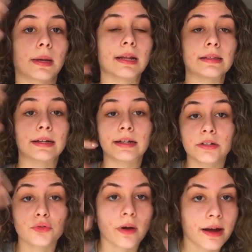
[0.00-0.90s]
I'm gonna let
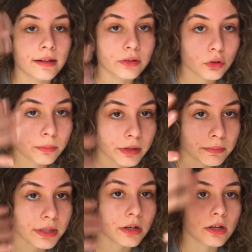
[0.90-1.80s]
it dry a little
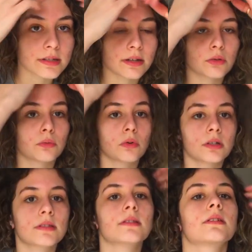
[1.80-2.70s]
bit because I don't
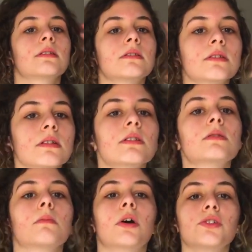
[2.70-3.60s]
want it to
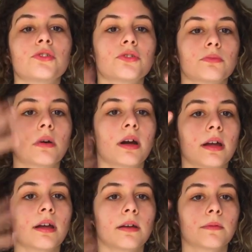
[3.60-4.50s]
smudge
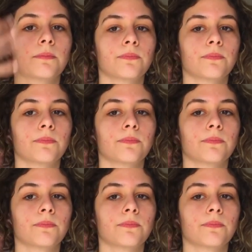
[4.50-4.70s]
my